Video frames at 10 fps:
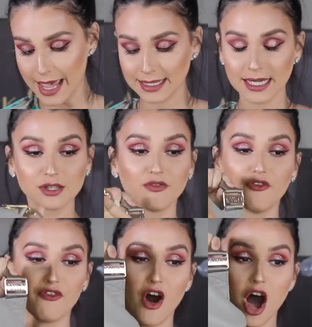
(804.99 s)
It says
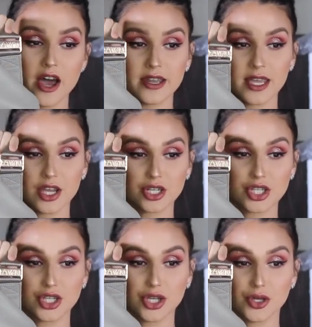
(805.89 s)
fawn
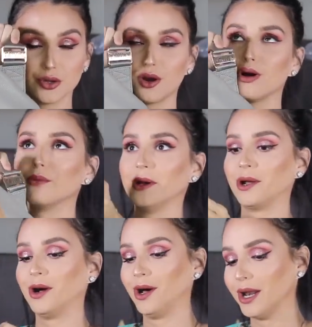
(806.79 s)
here too. Oh
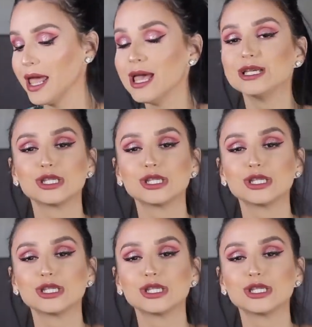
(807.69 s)
my god.